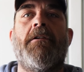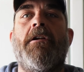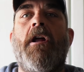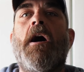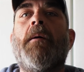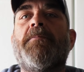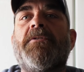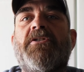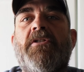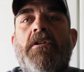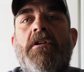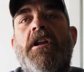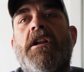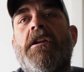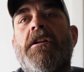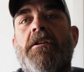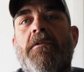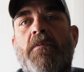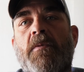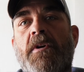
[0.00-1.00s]
an
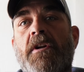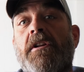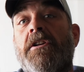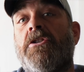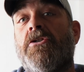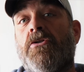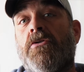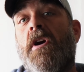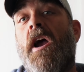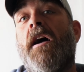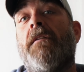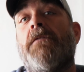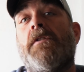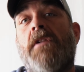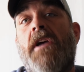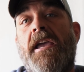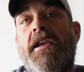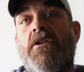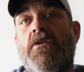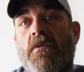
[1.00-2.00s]
opportunity to really
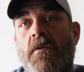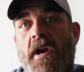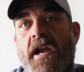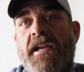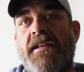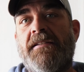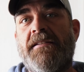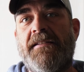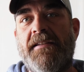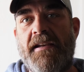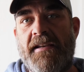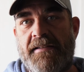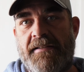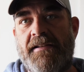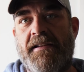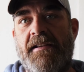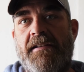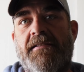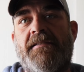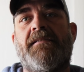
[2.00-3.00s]
travel a great
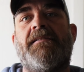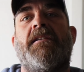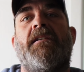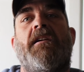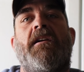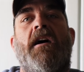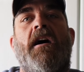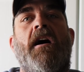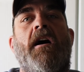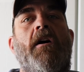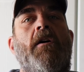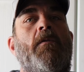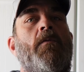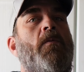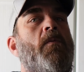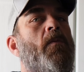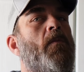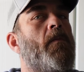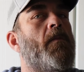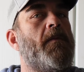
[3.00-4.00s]
distance.
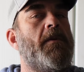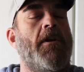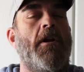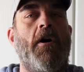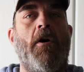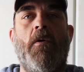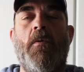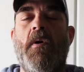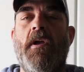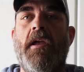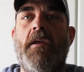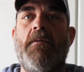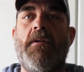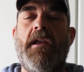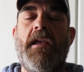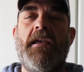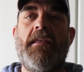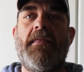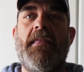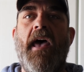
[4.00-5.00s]
You know,
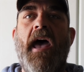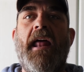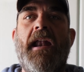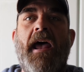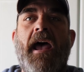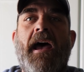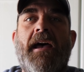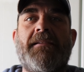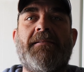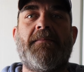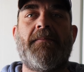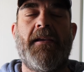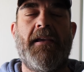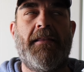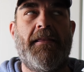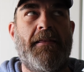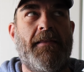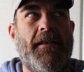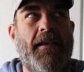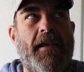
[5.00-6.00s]
in
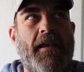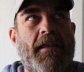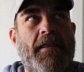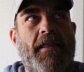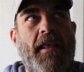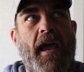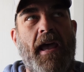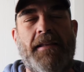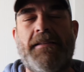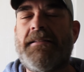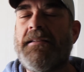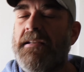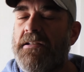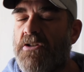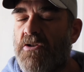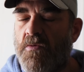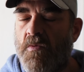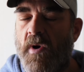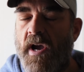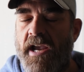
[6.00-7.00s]
that
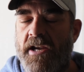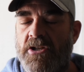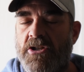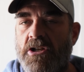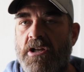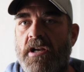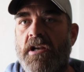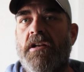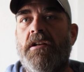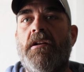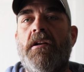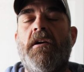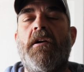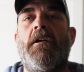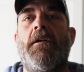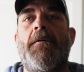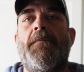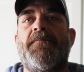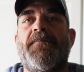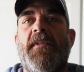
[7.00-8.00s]
situation,
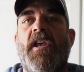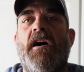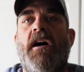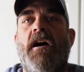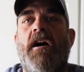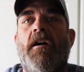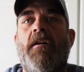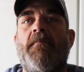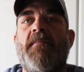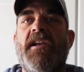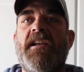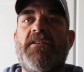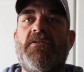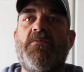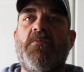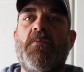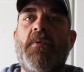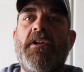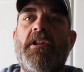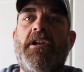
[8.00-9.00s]

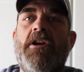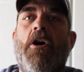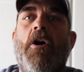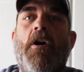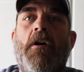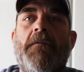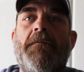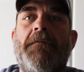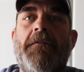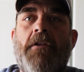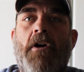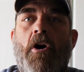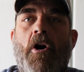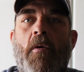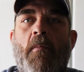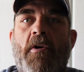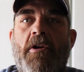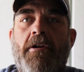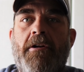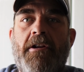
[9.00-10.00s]
it's really hard for the
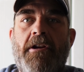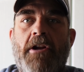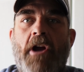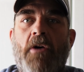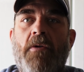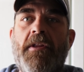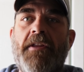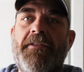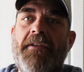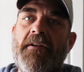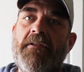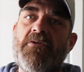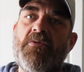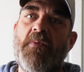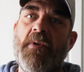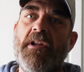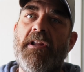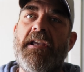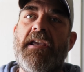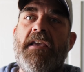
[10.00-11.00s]
homeowner to know that there's
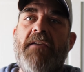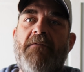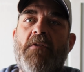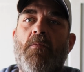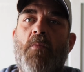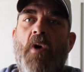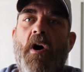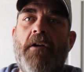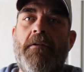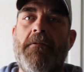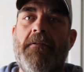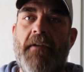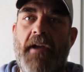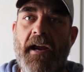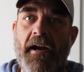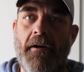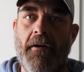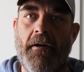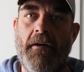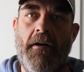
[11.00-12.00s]
really even water
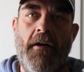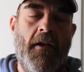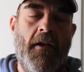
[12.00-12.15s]
there.